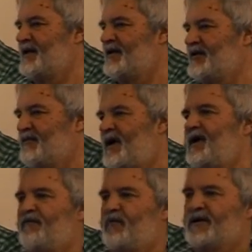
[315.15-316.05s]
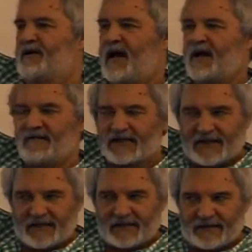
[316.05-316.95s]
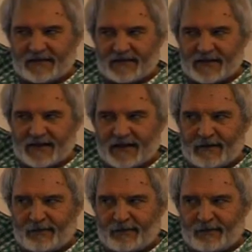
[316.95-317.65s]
And you may have wondered, how is it that in